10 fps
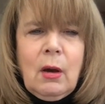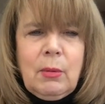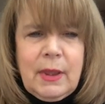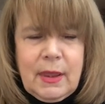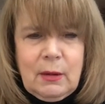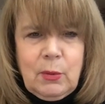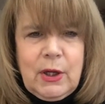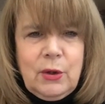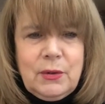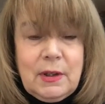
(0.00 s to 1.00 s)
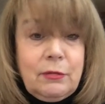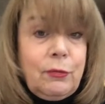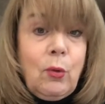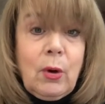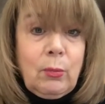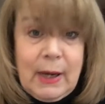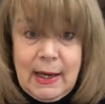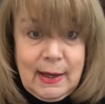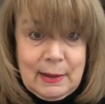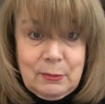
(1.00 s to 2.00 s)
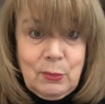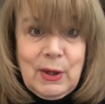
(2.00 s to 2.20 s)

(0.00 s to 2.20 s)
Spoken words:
We use it for reading.